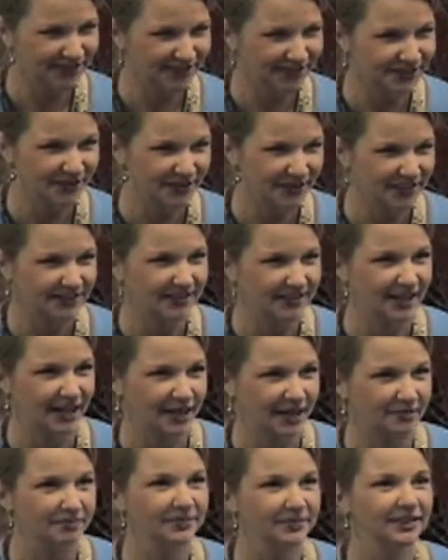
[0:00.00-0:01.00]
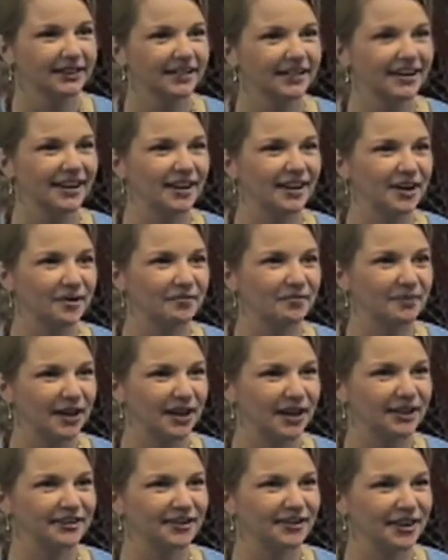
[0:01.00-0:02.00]
student's name. Mm. Um,
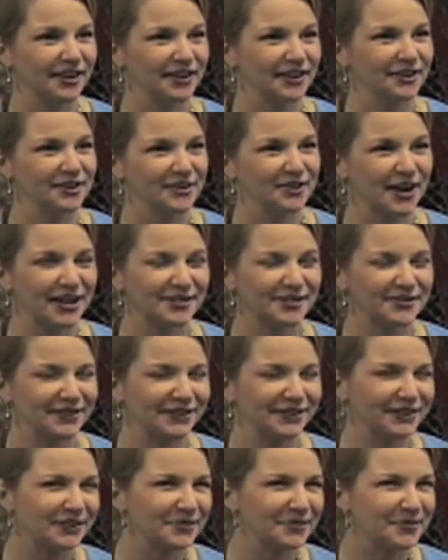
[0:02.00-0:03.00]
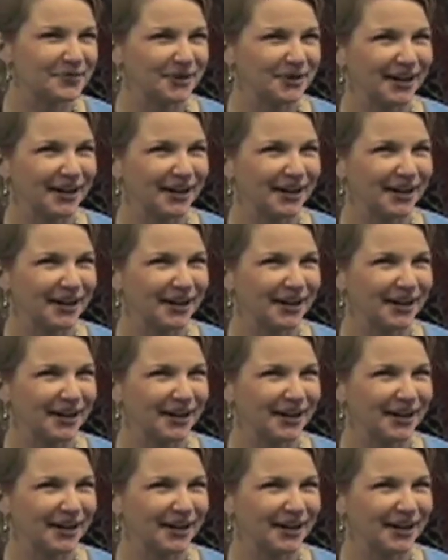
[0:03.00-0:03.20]
and I think you guys feel a little more